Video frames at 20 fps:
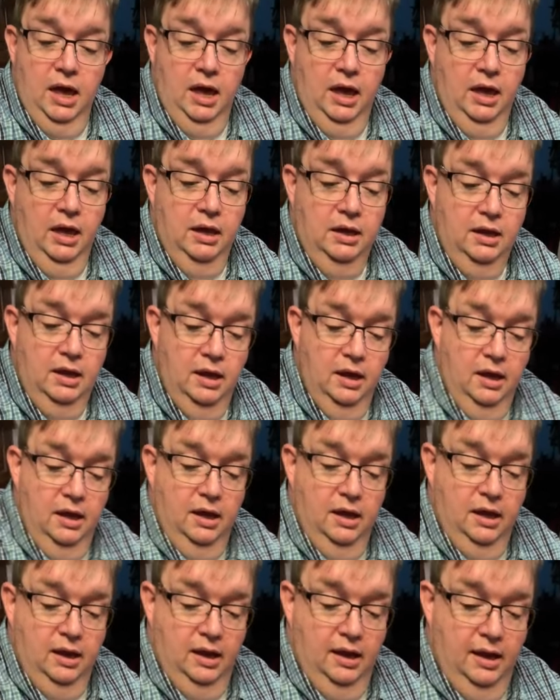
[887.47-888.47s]
And
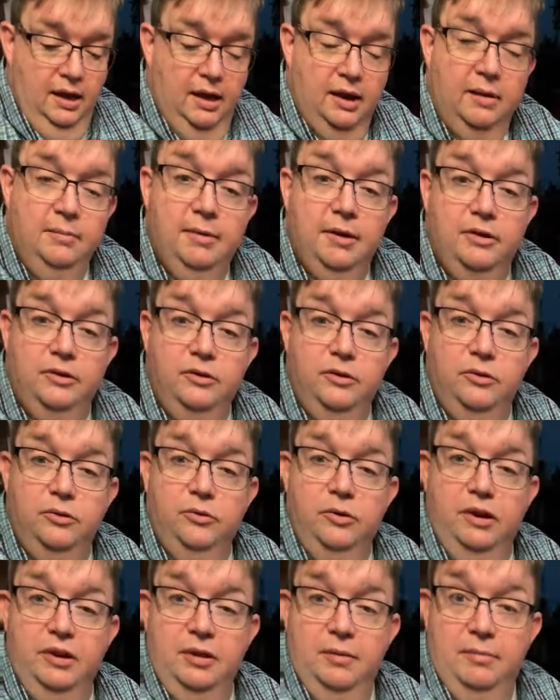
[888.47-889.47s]
uh, I had him about two
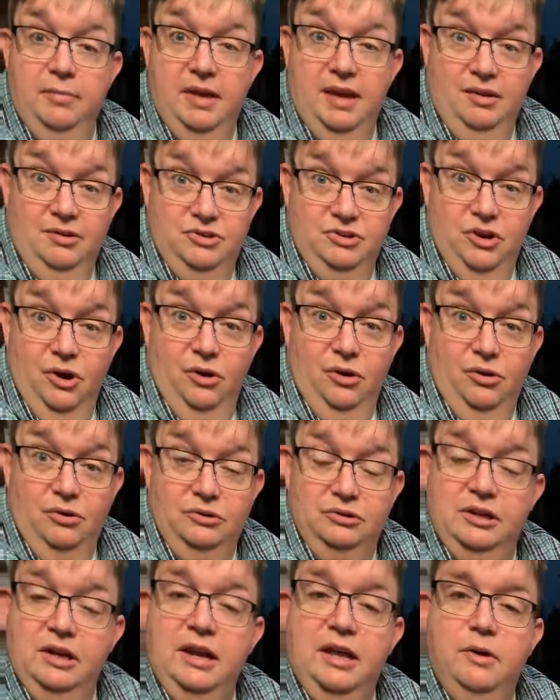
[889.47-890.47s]
or three of the big
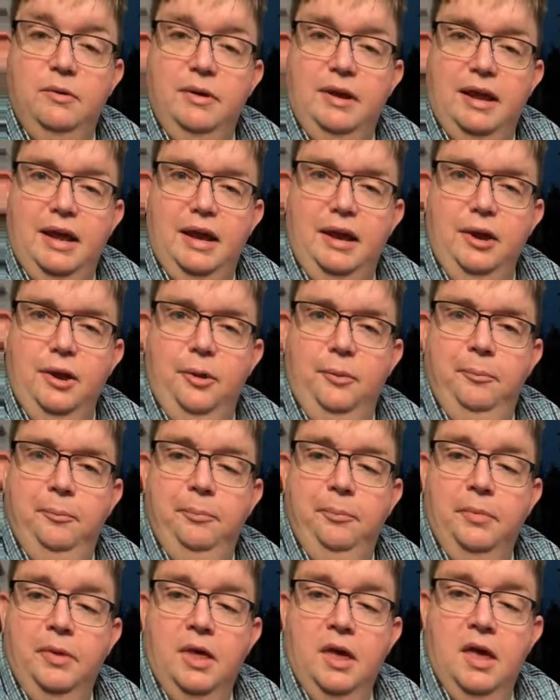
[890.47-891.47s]
jars, and he quit eating
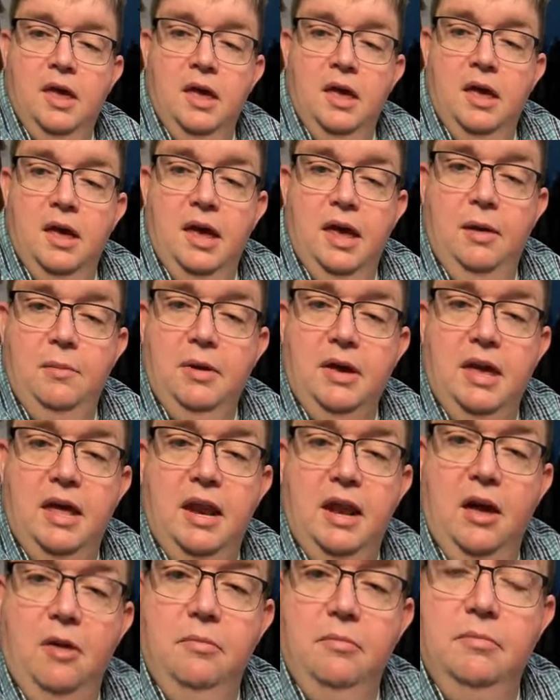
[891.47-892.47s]
them. He would
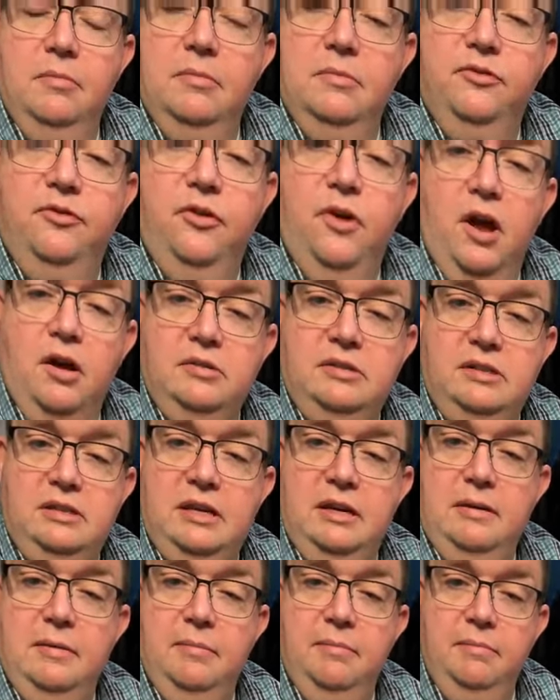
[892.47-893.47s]
get um,
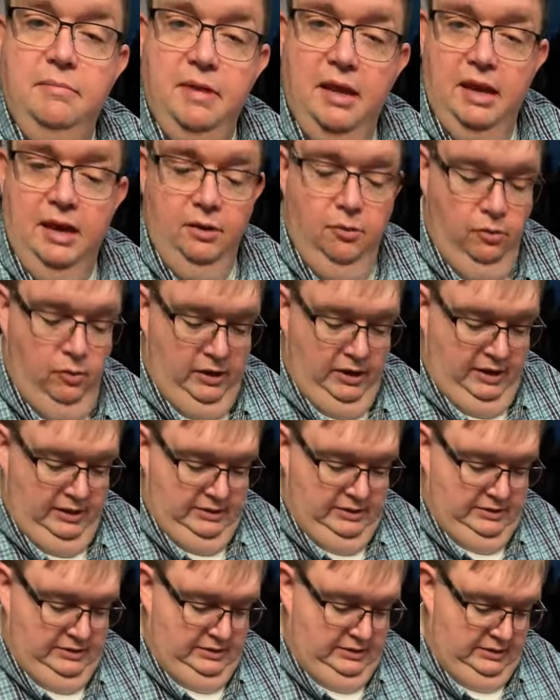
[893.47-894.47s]
frosted mini
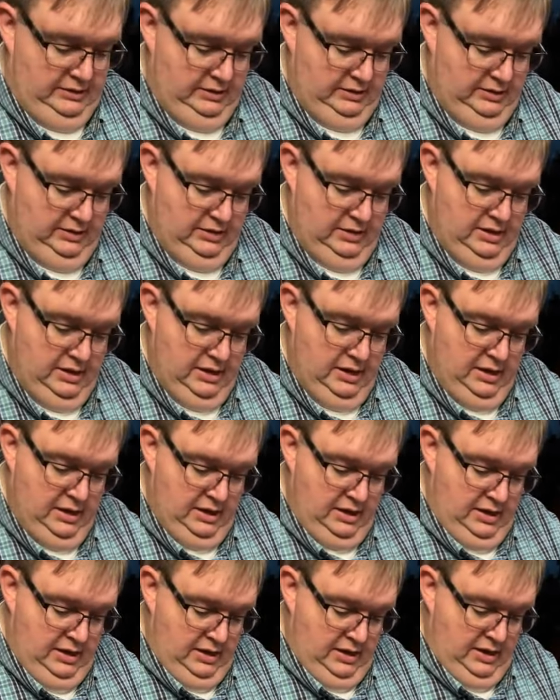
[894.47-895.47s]
wheats,
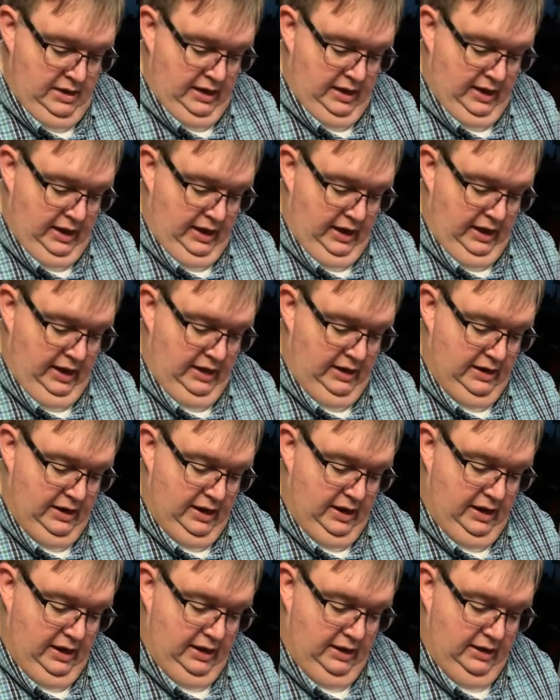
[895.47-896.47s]

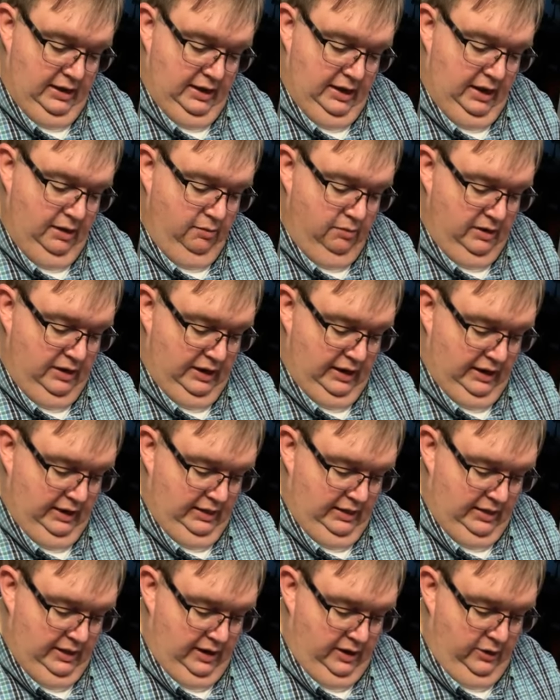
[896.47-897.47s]
and uh, he would
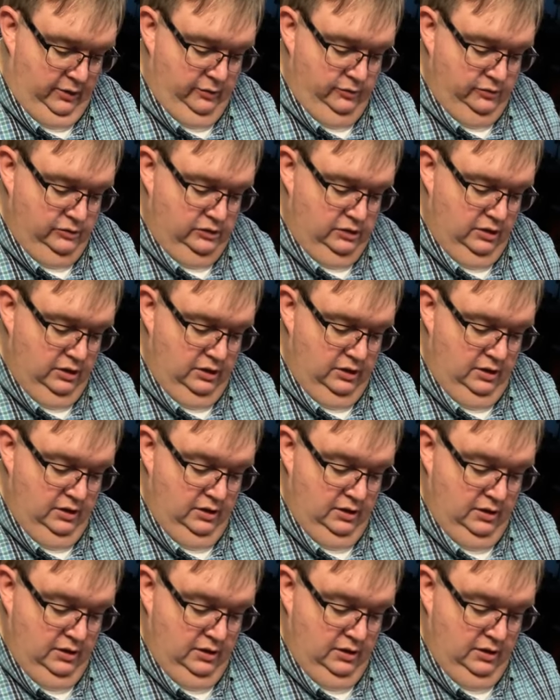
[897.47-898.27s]
eat those.